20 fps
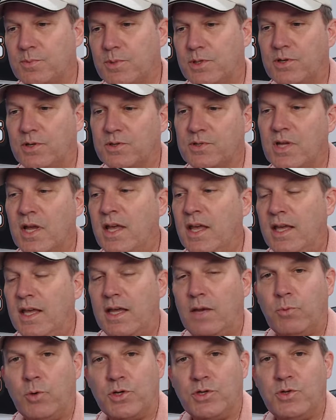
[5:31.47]
Because
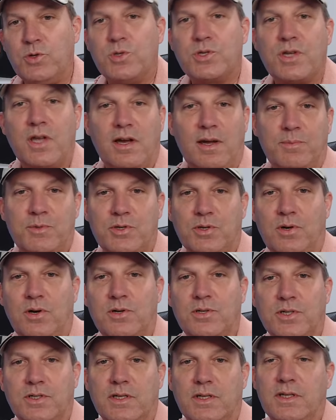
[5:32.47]
when you stop
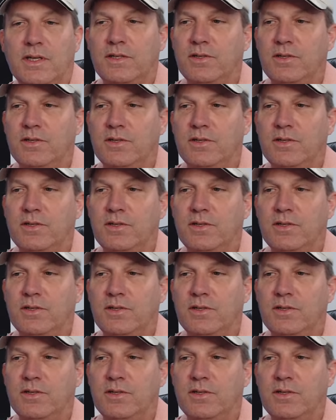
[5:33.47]
charging it,